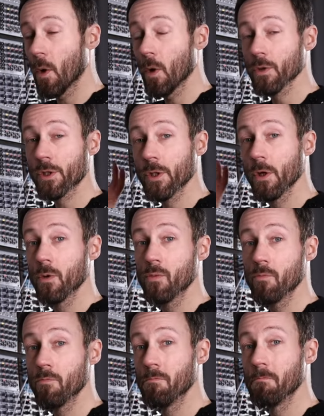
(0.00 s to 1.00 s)

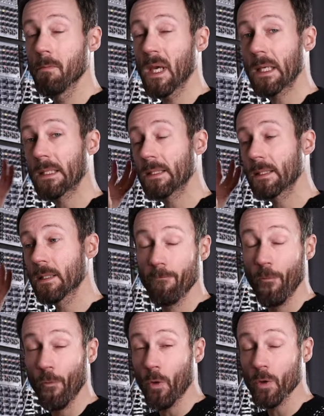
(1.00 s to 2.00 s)
also mix
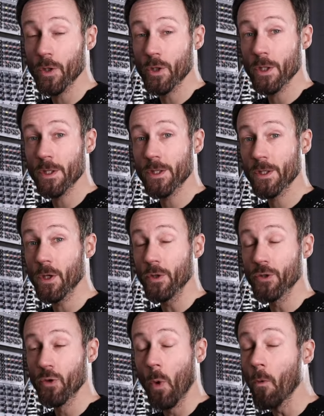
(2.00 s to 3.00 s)
voltages,
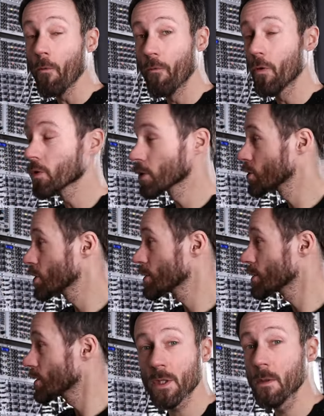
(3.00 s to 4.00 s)
control voltages.
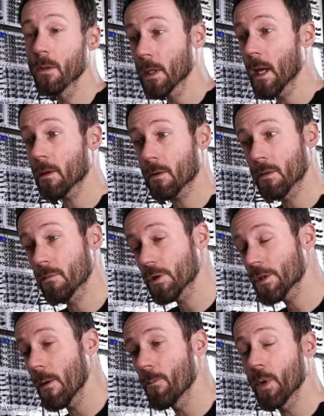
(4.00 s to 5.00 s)
So you got
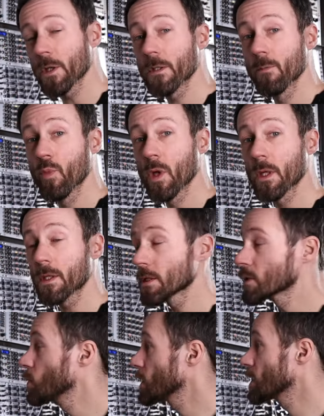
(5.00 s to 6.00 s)
some
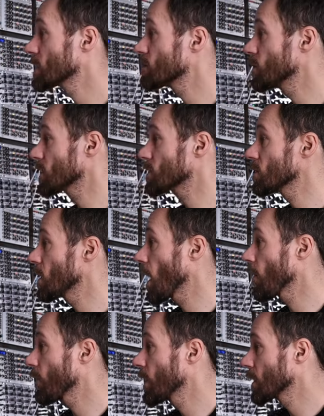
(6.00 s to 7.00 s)
possibilities with this mixer.
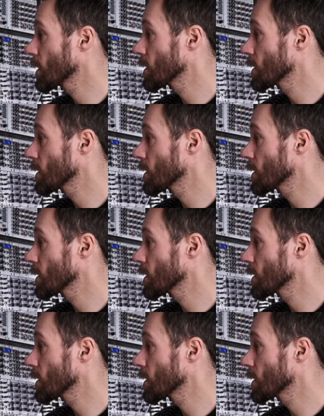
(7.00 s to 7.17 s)
I think